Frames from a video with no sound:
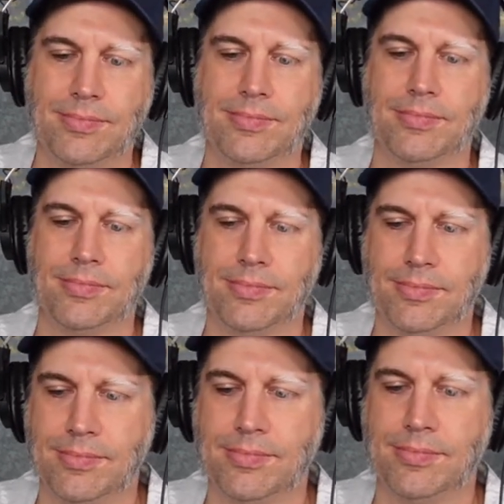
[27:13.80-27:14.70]

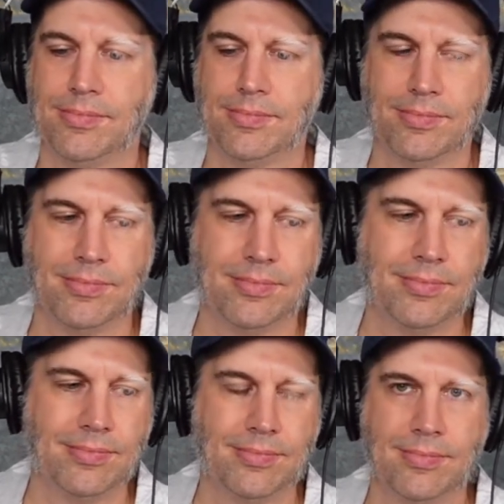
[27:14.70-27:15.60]

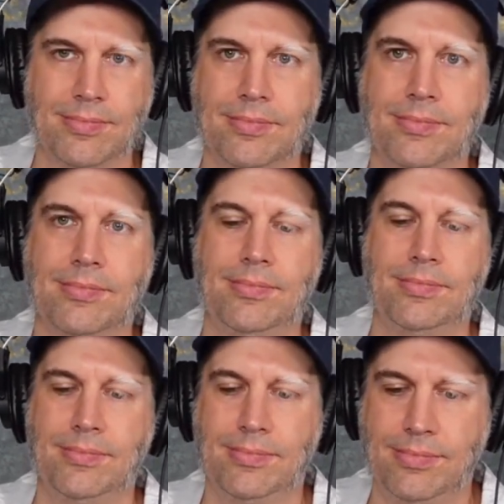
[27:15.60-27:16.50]

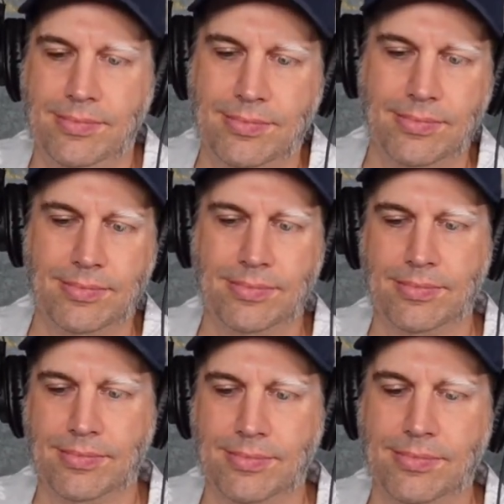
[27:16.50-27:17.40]

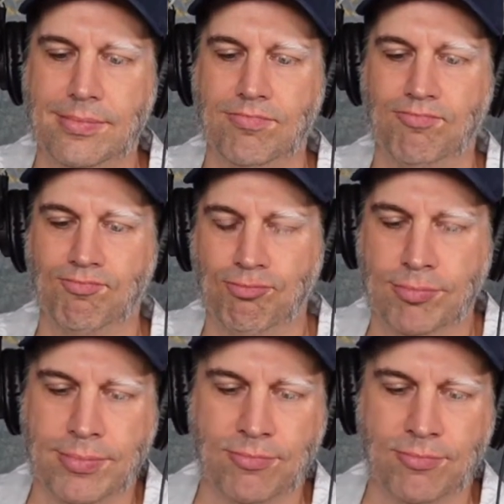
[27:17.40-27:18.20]
This person isn't speaking.